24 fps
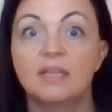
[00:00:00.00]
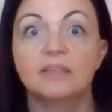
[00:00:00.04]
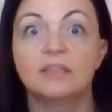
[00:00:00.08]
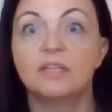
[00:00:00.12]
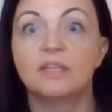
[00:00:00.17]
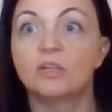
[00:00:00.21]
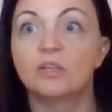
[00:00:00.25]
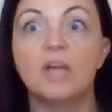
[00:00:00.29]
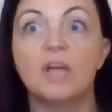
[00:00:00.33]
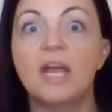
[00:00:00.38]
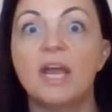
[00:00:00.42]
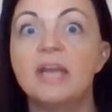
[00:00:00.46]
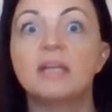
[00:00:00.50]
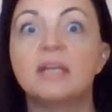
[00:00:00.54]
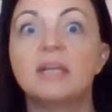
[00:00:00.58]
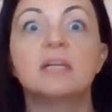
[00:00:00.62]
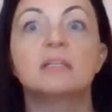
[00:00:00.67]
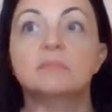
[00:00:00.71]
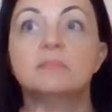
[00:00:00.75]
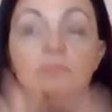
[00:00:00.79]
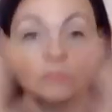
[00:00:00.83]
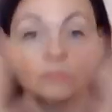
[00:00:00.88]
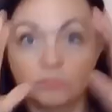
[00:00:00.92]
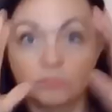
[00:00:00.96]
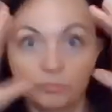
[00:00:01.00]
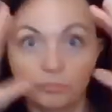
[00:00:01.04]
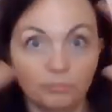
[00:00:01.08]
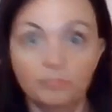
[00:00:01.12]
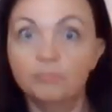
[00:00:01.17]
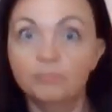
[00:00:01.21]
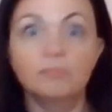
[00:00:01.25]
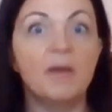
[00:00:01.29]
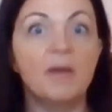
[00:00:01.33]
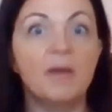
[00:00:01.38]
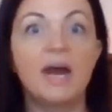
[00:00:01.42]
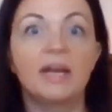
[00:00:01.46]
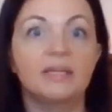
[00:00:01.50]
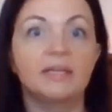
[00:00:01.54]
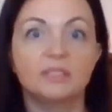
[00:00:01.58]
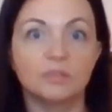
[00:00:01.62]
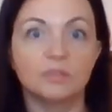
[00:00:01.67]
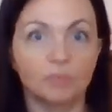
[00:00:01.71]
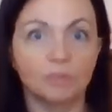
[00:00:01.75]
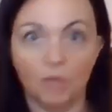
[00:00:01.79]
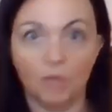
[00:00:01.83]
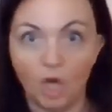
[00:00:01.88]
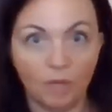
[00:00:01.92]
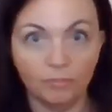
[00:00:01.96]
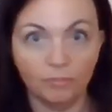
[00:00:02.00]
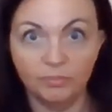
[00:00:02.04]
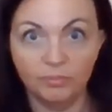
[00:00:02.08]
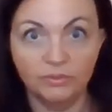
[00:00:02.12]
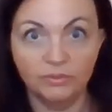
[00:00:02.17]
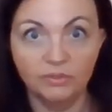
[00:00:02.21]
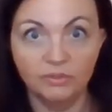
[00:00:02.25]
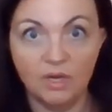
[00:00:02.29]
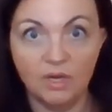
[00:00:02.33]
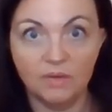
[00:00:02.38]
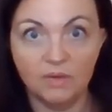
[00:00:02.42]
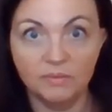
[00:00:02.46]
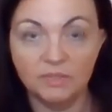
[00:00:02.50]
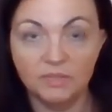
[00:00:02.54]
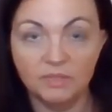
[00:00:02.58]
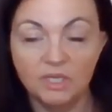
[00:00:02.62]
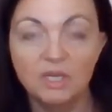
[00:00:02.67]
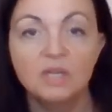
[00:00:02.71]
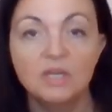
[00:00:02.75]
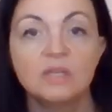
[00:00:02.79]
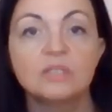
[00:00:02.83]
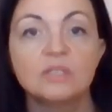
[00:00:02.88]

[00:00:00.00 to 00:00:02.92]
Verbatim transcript: they're like minds are blown.